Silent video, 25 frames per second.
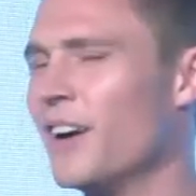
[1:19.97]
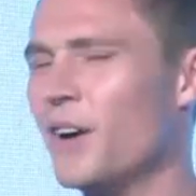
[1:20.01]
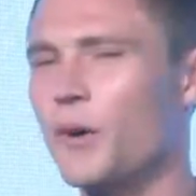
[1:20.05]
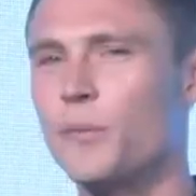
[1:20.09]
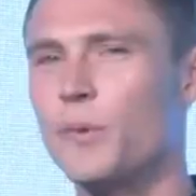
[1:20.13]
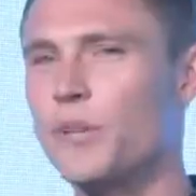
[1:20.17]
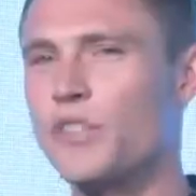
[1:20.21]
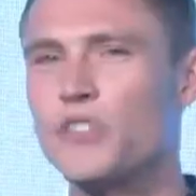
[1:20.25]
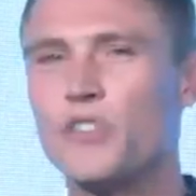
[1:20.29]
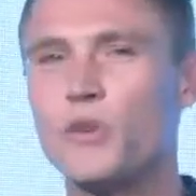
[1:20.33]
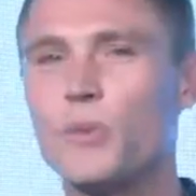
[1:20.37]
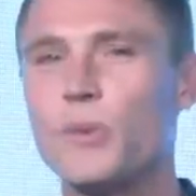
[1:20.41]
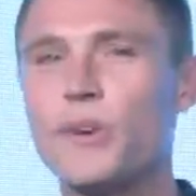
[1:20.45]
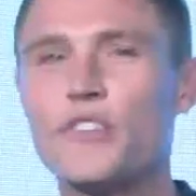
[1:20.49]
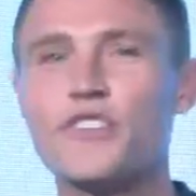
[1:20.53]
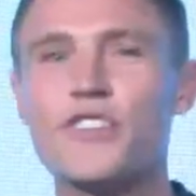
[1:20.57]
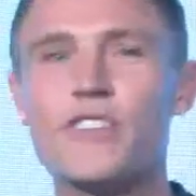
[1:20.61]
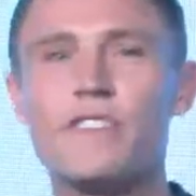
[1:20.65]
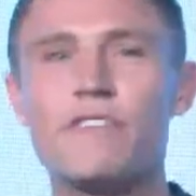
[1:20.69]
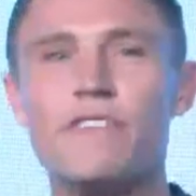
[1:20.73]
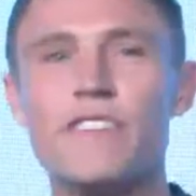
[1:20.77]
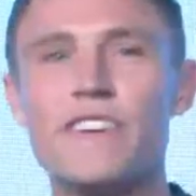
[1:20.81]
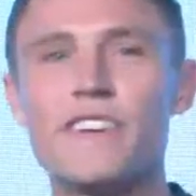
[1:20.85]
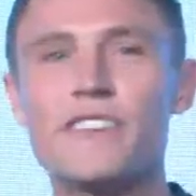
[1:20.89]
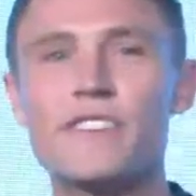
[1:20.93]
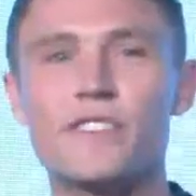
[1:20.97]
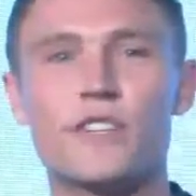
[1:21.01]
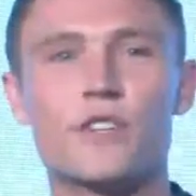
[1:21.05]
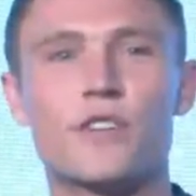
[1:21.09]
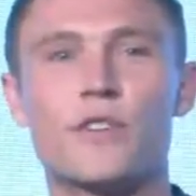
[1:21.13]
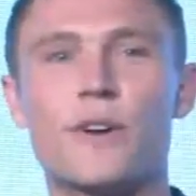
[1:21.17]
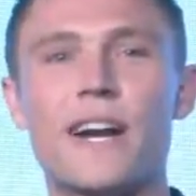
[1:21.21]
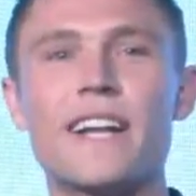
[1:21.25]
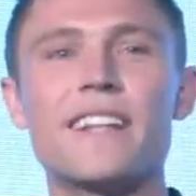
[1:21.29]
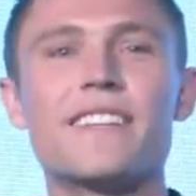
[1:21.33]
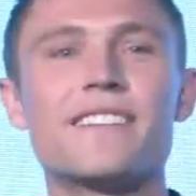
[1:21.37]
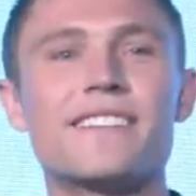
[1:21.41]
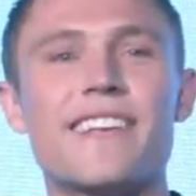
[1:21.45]
With tuition fees,
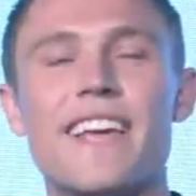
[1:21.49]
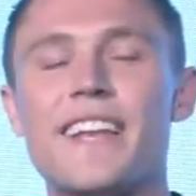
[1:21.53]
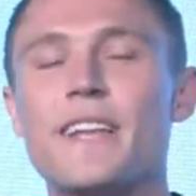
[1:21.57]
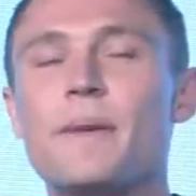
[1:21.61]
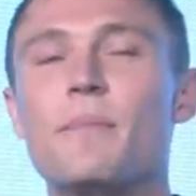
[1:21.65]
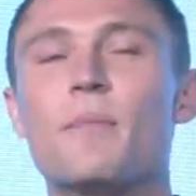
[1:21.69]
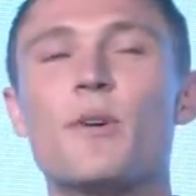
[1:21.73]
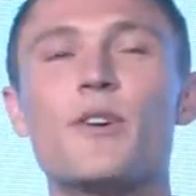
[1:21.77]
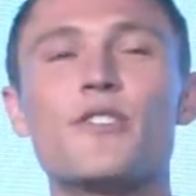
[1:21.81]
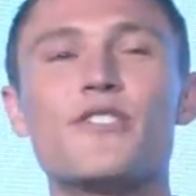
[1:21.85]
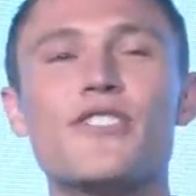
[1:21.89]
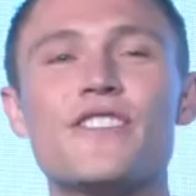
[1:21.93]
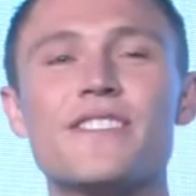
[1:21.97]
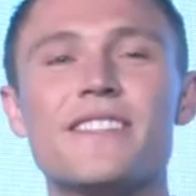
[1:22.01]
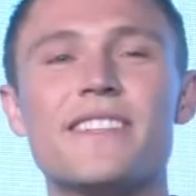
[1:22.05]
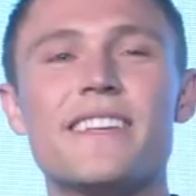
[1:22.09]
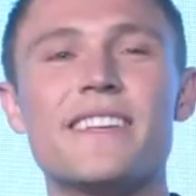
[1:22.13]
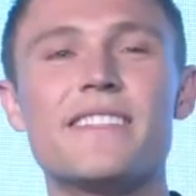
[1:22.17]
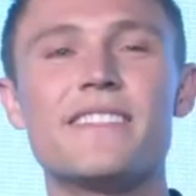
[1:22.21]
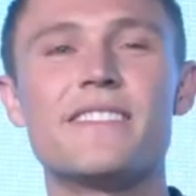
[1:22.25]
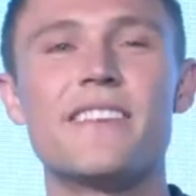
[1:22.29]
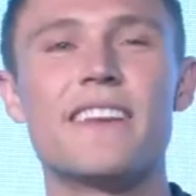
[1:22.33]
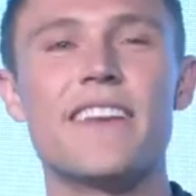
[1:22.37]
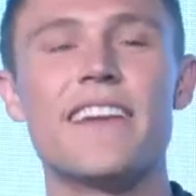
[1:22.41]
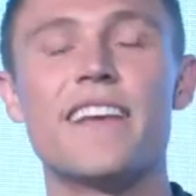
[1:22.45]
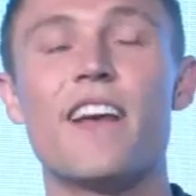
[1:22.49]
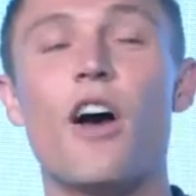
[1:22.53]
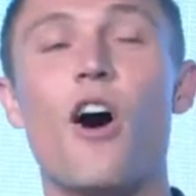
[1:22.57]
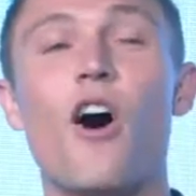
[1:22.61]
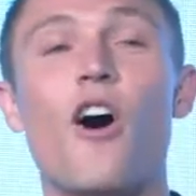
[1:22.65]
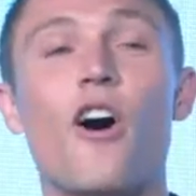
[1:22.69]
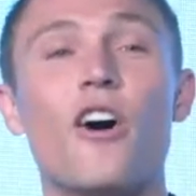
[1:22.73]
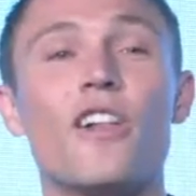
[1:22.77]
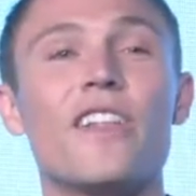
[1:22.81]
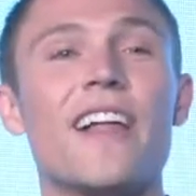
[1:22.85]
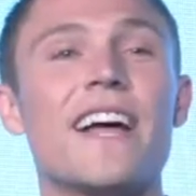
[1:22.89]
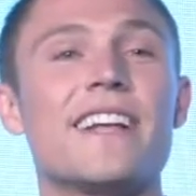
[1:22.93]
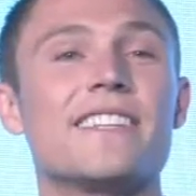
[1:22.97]
credits, and emergencies, it
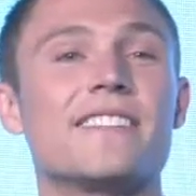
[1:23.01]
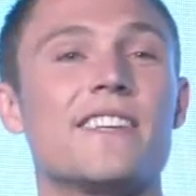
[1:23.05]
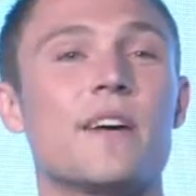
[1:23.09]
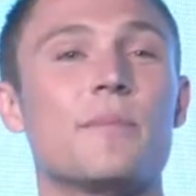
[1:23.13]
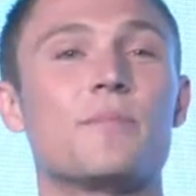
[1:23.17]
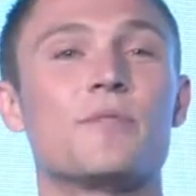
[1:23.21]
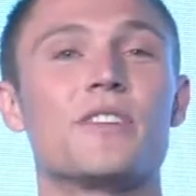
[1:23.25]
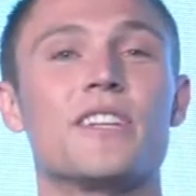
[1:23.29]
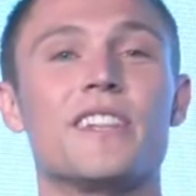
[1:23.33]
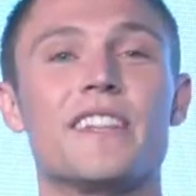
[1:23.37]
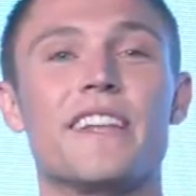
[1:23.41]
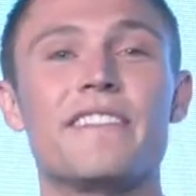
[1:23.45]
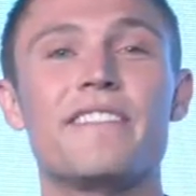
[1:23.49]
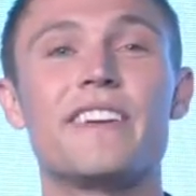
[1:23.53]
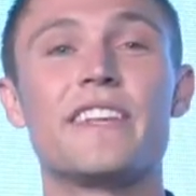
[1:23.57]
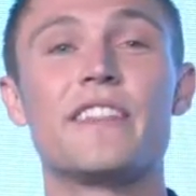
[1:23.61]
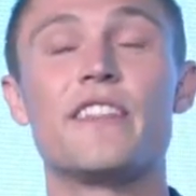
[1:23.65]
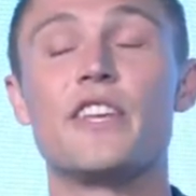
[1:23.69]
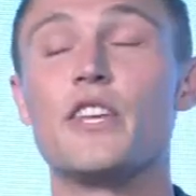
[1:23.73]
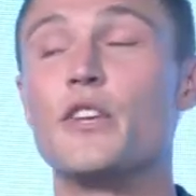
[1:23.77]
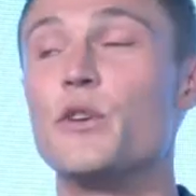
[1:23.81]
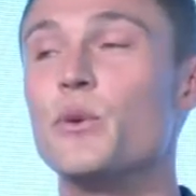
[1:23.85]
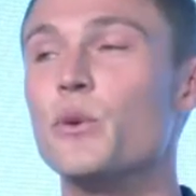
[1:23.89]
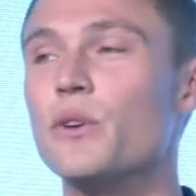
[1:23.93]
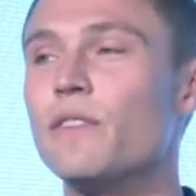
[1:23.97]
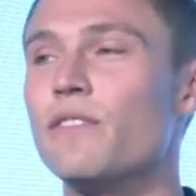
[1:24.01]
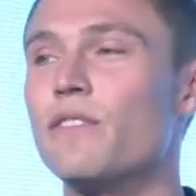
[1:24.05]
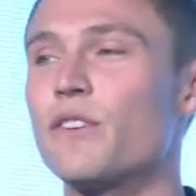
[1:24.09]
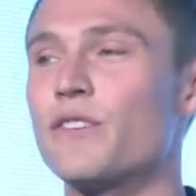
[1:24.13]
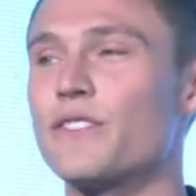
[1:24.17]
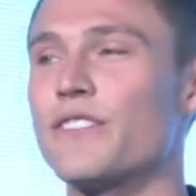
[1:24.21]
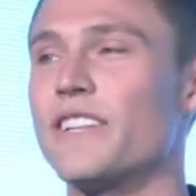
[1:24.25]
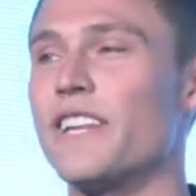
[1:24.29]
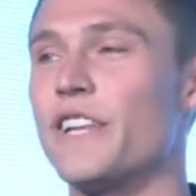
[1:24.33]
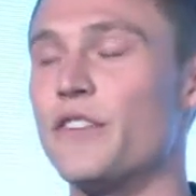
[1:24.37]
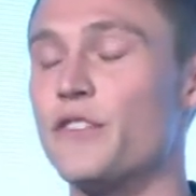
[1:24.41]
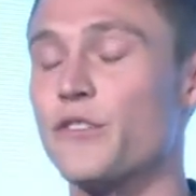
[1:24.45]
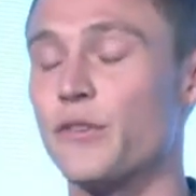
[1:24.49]
all adds up to living the
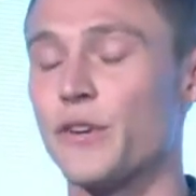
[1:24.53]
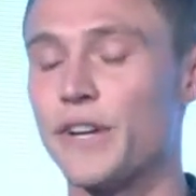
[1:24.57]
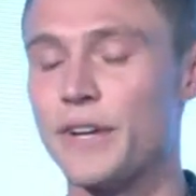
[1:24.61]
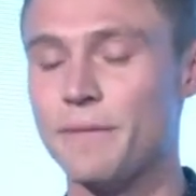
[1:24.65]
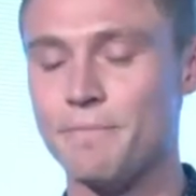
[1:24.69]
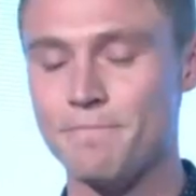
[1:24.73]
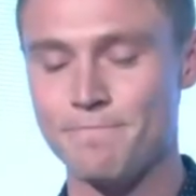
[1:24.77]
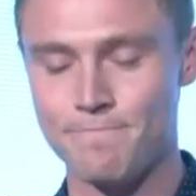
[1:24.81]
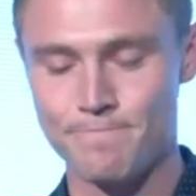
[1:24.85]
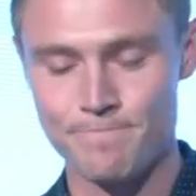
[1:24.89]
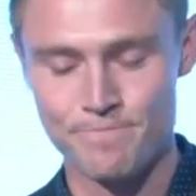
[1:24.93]
university dream.